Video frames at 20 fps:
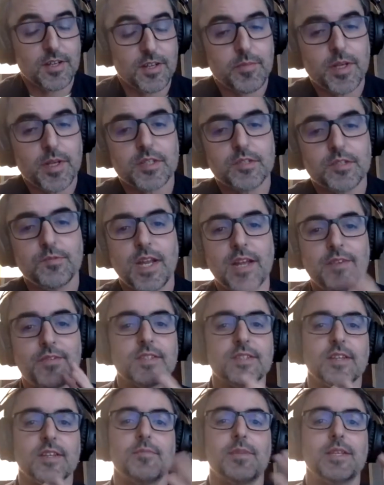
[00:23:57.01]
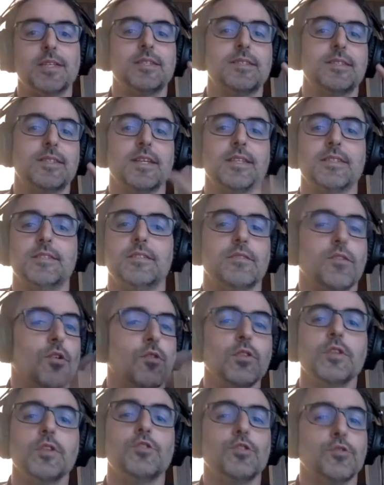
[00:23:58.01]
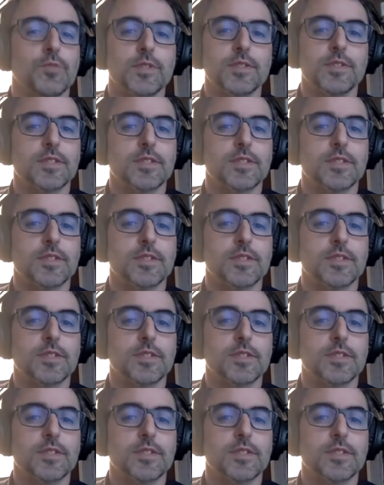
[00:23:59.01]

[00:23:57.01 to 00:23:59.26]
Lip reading: because whenever somebody says only humans